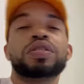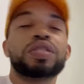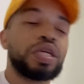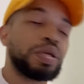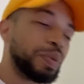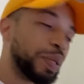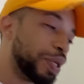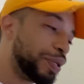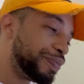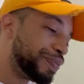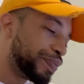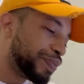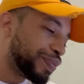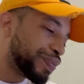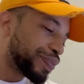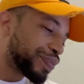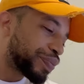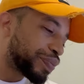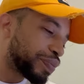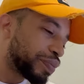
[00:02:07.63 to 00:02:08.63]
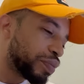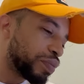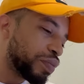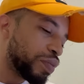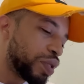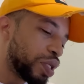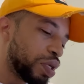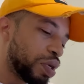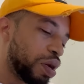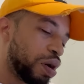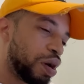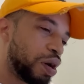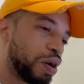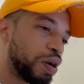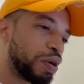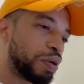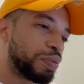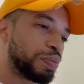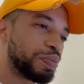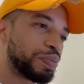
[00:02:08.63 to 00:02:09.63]
You know what
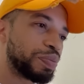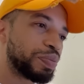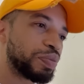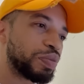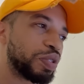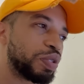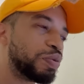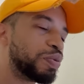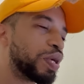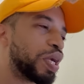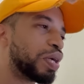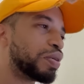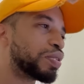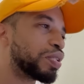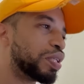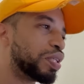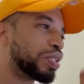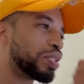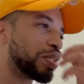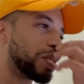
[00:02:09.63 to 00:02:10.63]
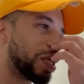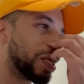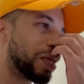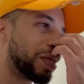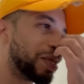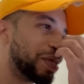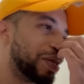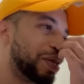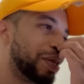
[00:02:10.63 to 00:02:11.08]
I mean? What I was going to say.